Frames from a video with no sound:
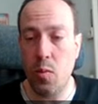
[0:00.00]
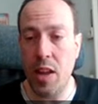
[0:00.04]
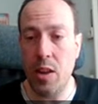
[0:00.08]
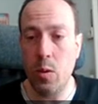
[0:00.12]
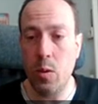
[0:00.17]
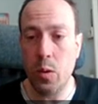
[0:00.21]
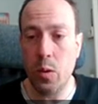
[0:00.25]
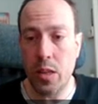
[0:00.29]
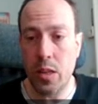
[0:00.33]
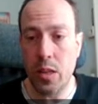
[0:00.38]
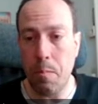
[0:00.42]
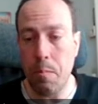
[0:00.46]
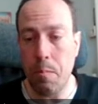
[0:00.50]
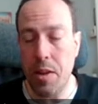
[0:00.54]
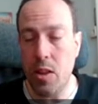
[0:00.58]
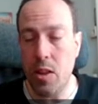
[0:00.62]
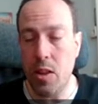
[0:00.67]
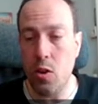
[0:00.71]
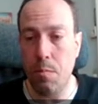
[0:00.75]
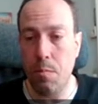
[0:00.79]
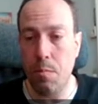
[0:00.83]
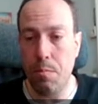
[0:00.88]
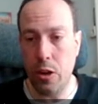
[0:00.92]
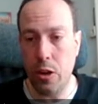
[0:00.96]
when you
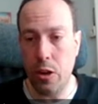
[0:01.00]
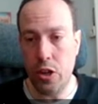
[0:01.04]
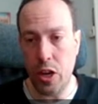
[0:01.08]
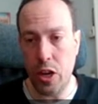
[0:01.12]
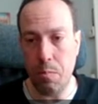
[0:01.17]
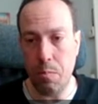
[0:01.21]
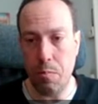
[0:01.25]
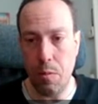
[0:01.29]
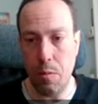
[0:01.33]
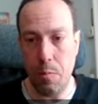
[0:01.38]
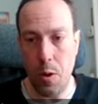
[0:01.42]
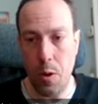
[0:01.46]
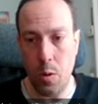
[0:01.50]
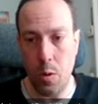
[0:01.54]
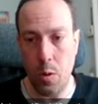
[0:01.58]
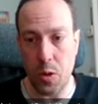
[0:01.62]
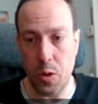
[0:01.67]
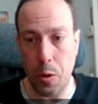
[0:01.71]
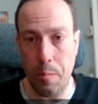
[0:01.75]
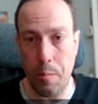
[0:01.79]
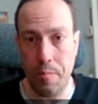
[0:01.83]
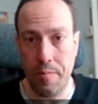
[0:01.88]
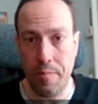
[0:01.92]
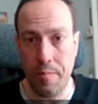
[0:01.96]
submit your project
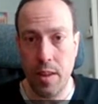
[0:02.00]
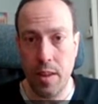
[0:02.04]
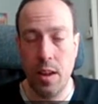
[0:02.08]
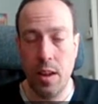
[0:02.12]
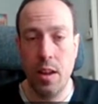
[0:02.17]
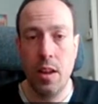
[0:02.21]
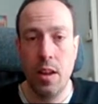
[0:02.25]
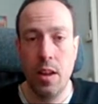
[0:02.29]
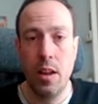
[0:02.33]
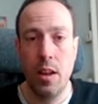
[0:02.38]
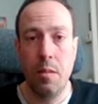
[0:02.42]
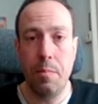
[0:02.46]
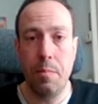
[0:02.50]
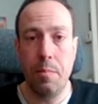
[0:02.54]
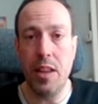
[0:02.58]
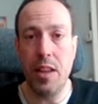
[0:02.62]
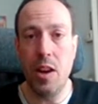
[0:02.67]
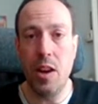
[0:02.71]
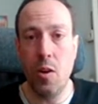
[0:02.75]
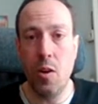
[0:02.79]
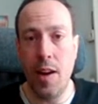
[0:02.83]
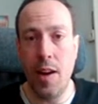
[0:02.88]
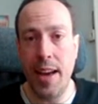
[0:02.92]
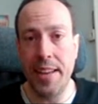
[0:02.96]
proposal. But
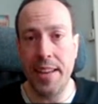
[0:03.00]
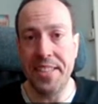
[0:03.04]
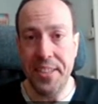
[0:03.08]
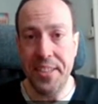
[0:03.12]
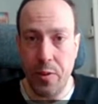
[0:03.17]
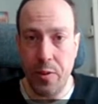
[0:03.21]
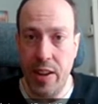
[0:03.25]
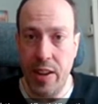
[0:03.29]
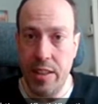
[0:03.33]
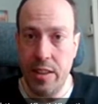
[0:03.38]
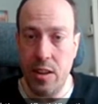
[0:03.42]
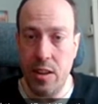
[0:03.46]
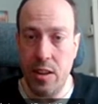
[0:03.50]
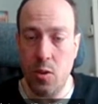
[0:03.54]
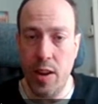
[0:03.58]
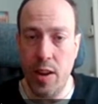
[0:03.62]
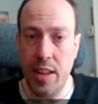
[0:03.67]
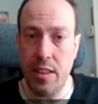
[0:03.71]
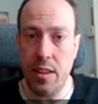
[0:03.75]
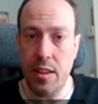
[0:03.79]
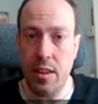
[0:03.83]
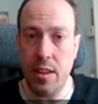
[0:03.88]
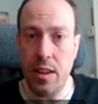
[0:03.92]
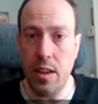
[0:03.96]
in Horizon
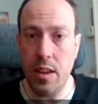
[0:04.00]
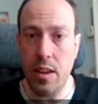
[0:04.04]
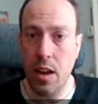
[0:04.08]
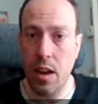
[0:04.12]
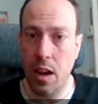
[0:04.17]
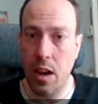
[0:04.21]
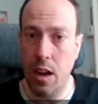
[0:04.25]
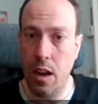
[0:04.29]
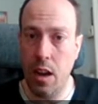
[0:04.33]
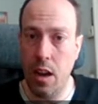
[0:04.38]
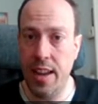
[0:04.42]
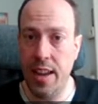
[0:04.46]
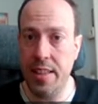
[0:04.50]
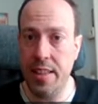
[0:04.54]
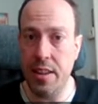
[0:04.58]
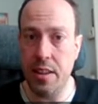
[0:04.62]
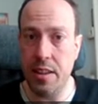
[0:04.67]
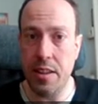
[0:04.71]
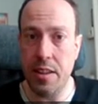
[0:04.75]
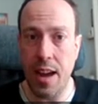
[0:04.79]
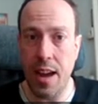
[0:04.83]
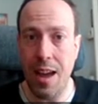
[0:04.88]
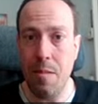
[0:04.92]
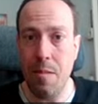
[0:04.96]
2020, at the
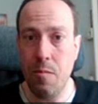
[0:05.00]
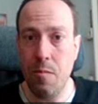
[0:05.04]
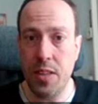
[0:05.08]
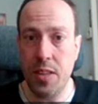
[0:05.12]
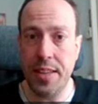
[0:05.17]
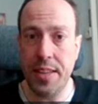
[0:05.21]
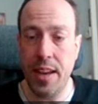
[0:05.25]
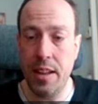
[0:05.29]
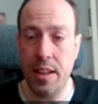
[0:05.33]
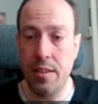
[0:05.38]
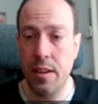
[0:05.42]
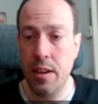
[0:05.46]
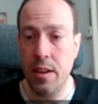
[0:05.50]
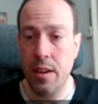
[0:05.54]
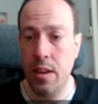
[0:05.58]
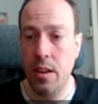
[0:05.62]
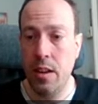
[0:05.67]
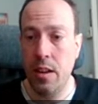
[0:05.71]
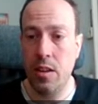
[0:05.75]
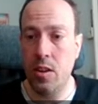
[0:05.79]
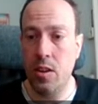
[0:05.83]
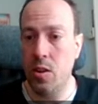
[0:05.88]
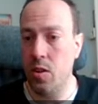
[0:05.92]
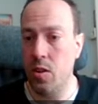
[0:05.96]
time we said,
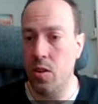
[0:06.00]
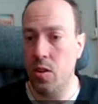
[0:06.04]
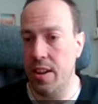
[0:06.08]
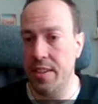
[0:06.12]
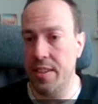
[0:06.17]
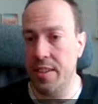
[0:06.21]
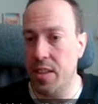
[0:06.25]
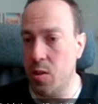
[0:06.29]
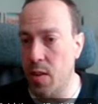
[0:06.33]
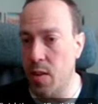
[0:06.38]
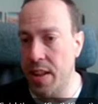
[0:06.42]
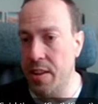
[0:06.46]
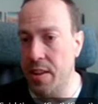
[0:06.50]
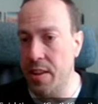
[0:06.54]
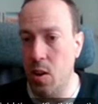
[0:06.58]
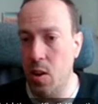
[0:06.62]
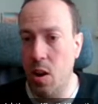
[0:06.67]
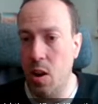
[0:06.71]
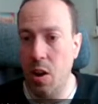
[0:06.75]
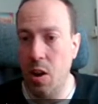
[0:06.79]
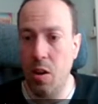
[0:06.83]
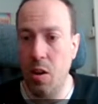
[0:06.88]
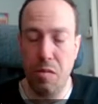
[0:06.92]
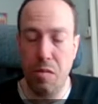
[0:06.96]
there's quite a
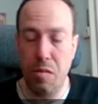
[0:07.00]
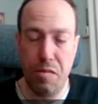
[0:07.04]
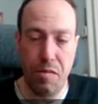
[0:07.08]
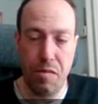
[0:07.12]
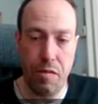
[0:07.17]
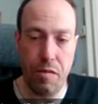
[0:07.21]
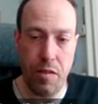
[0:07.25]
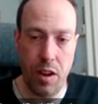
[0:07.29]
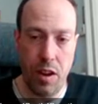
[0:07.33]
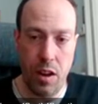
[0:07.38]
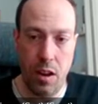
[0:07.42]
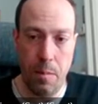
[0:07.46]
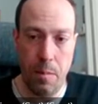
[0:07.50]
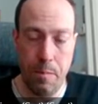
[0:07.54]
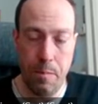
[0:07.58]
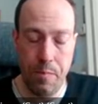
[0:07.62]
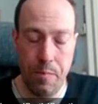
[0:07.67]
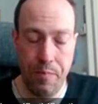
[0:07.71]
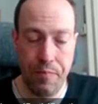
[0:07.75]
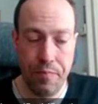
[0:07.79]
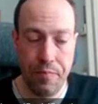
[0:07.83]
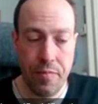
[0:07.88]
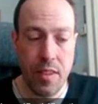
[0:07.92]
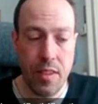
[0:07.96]
lot
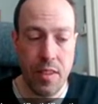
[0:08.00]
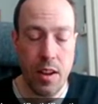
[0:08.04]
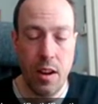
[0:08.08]
of